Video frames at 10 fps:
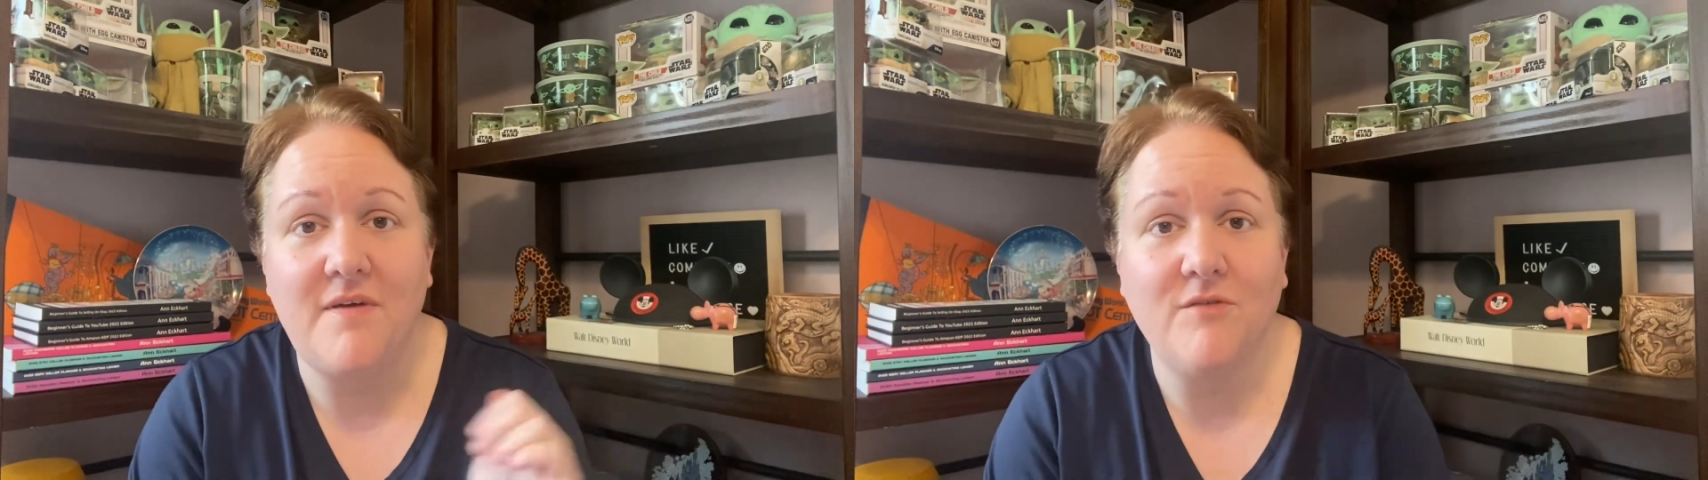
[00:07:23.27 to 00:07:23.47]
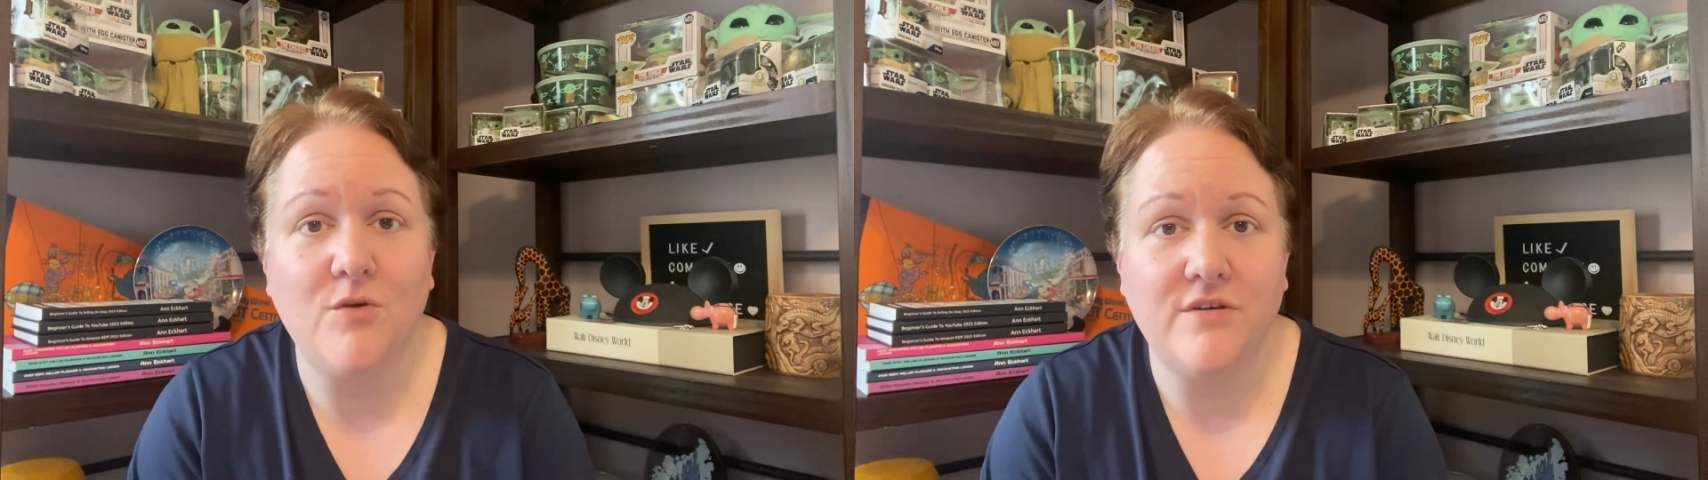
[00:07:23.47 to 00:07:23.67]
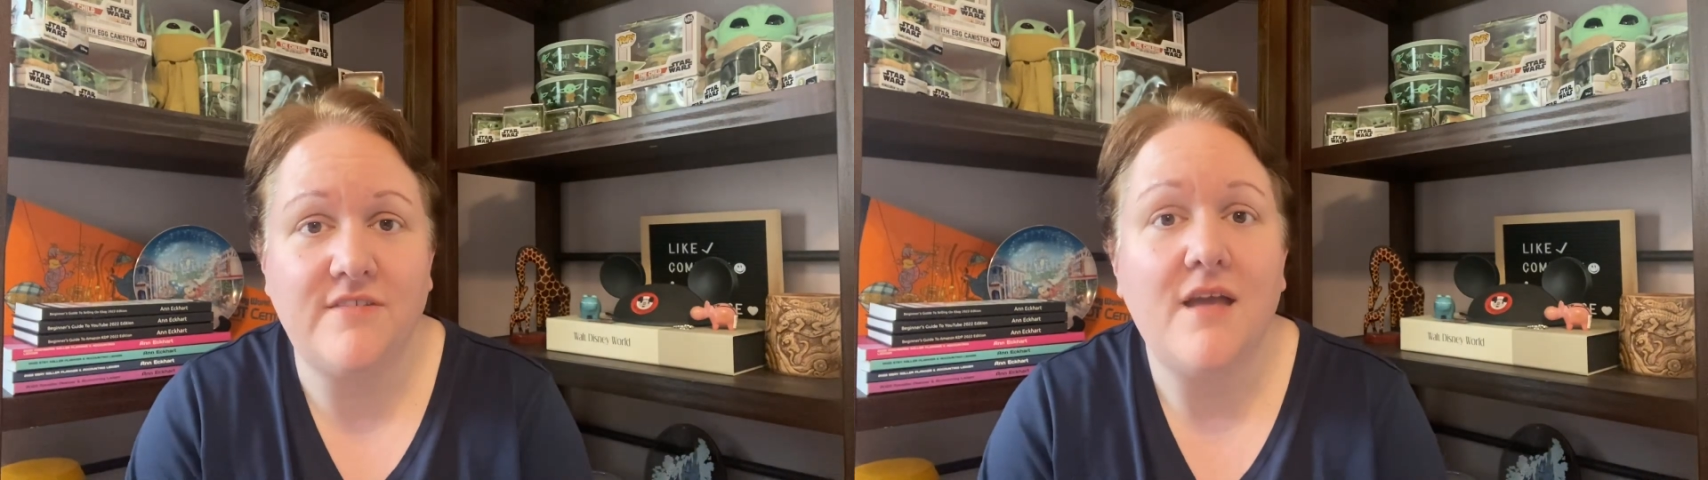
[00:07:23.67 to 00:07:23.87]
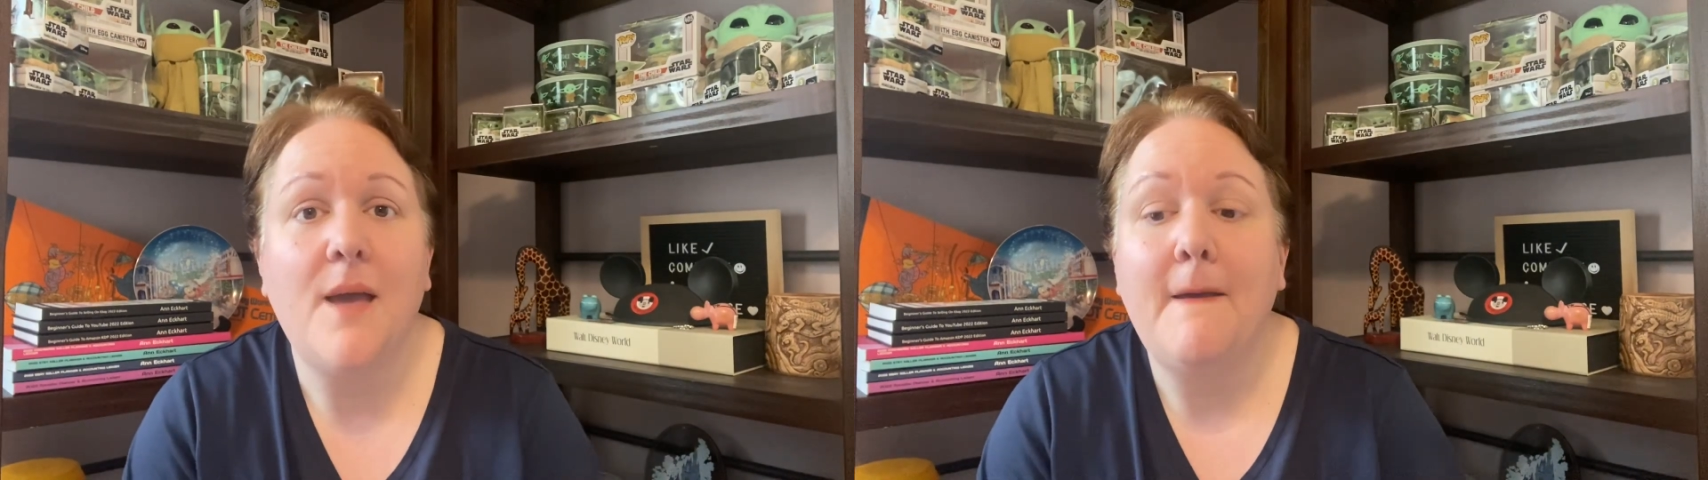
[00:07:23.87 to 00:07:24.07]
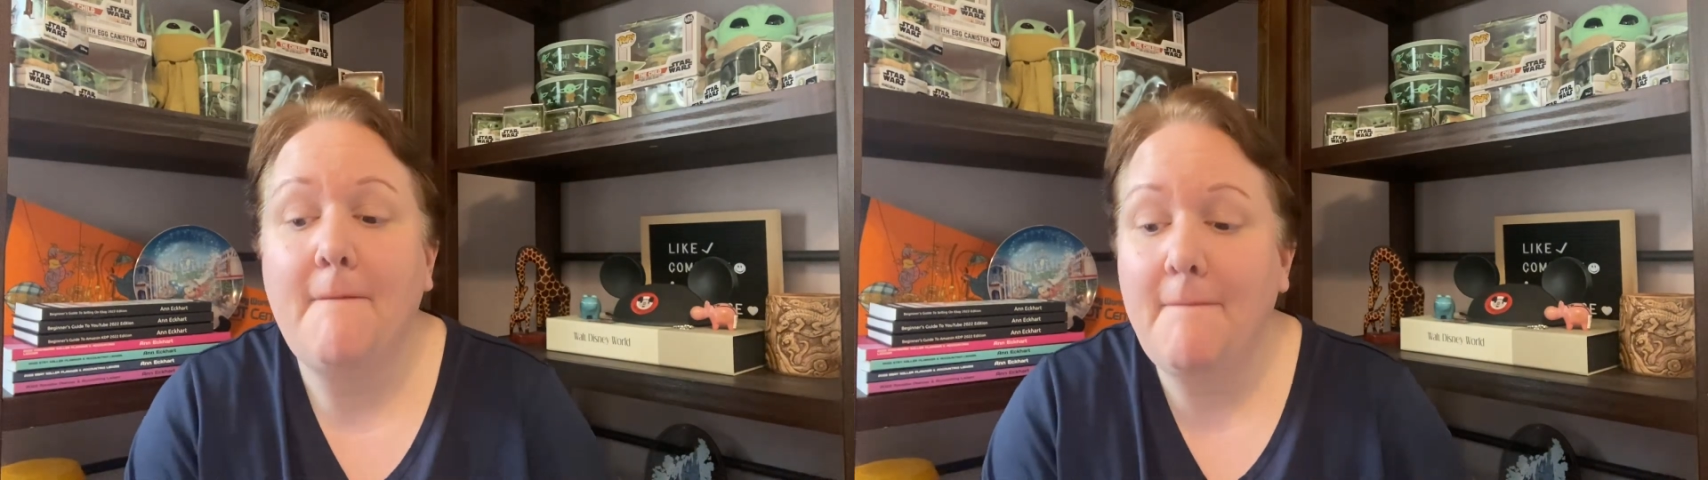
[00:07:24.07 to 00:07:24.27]
And of course,
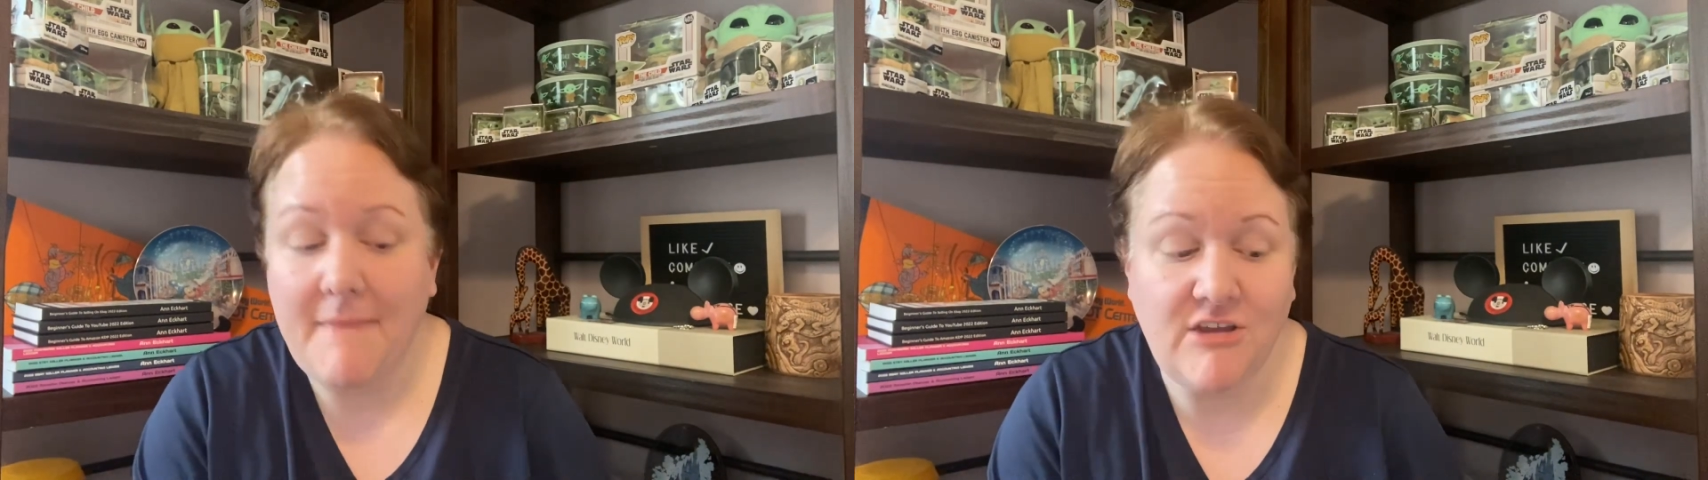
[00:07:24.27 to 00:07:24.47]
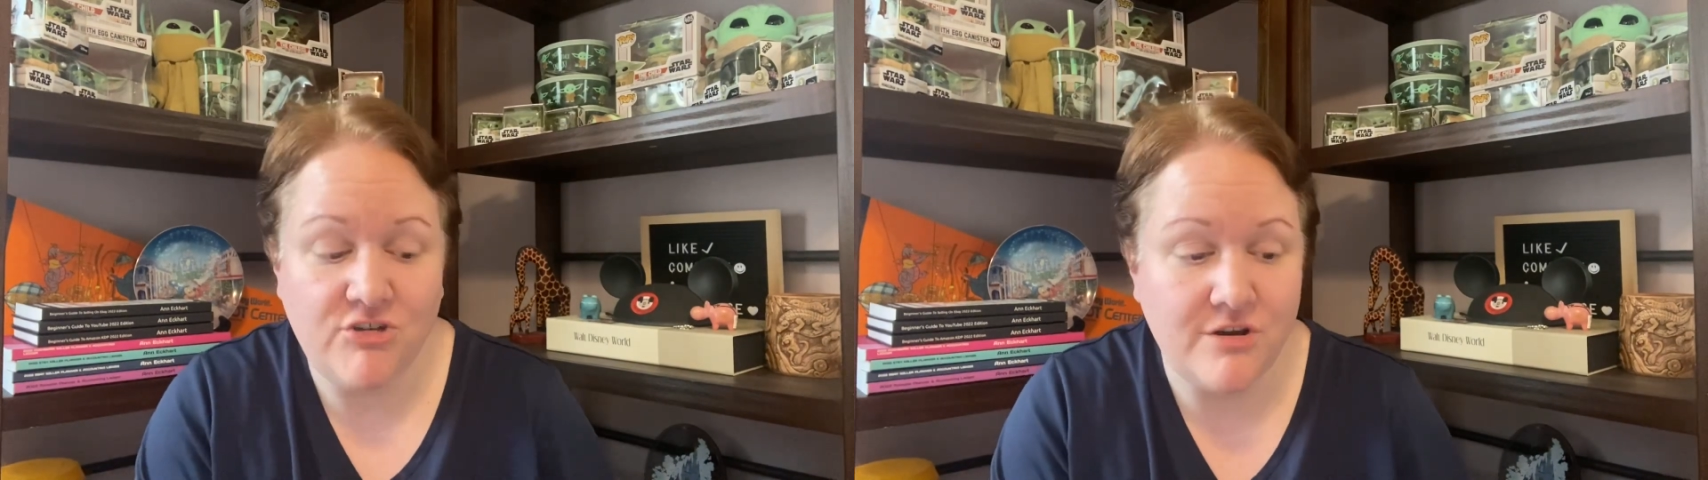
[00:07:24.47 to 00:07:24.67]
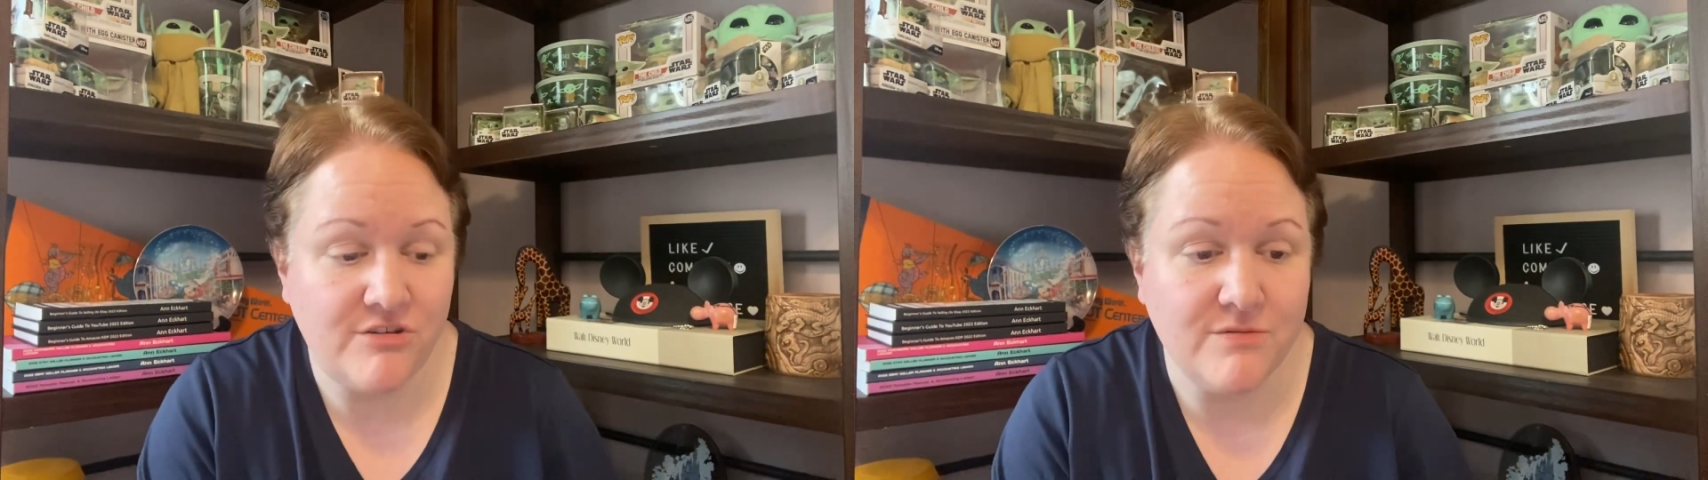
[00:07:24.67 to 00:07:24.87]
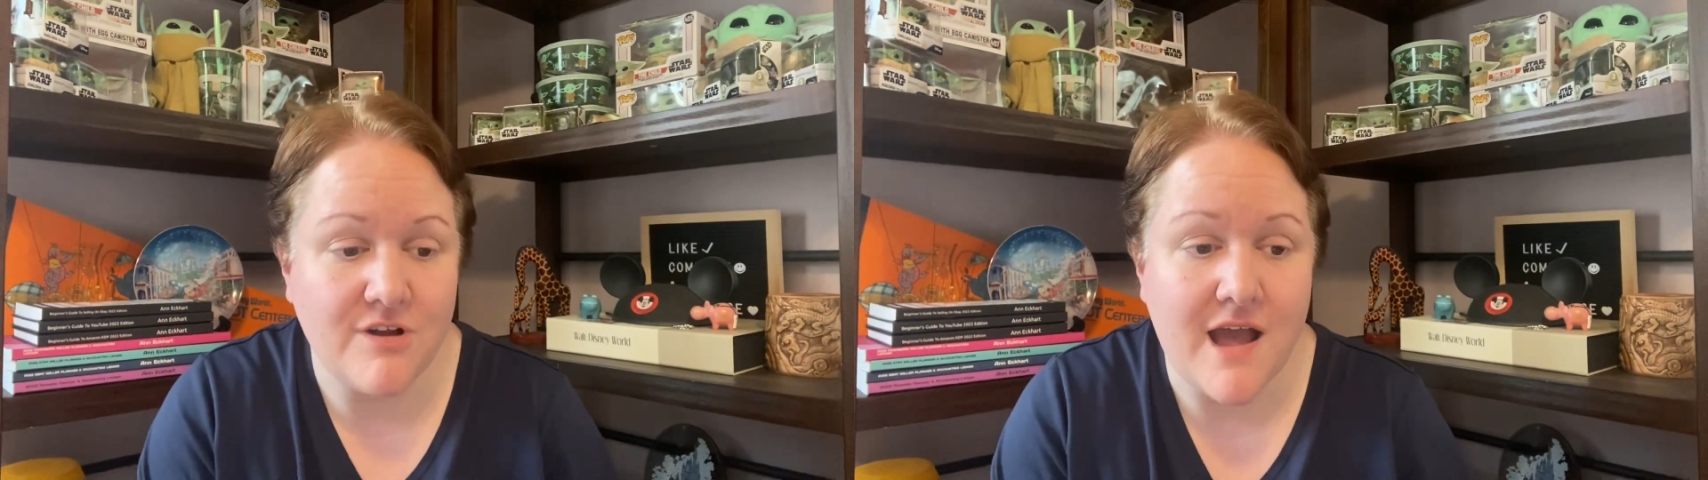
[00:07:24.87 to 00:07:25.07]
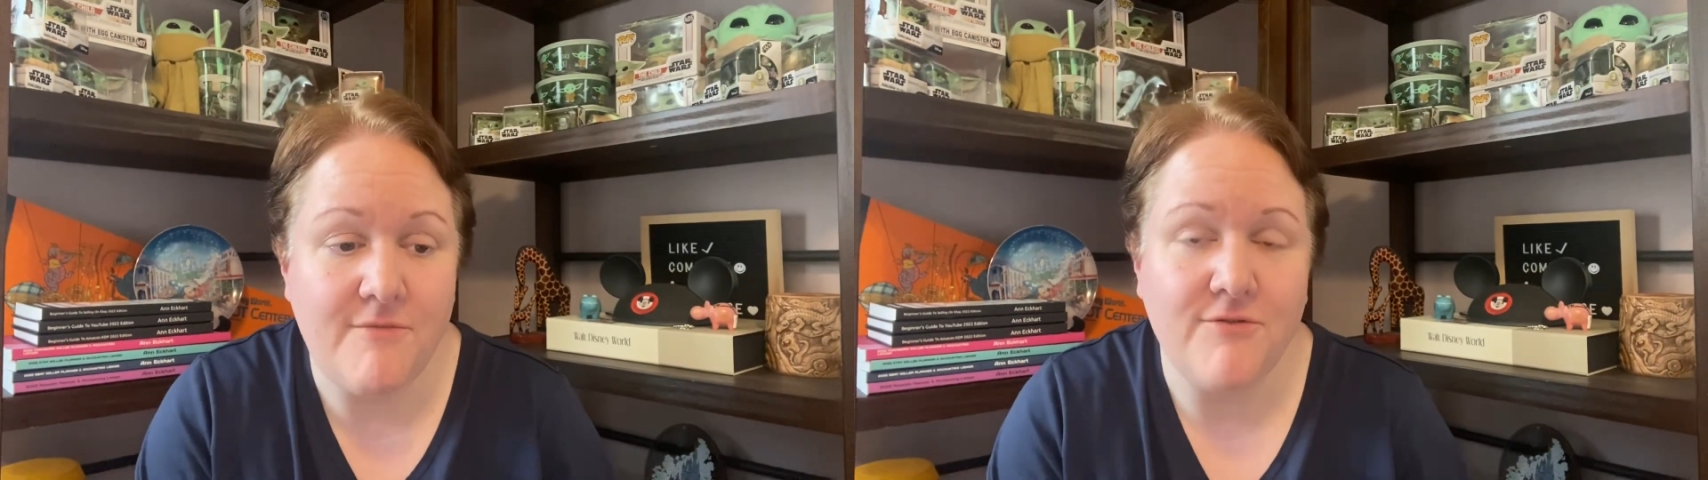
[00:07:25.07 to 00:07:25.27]
make sure you subscribe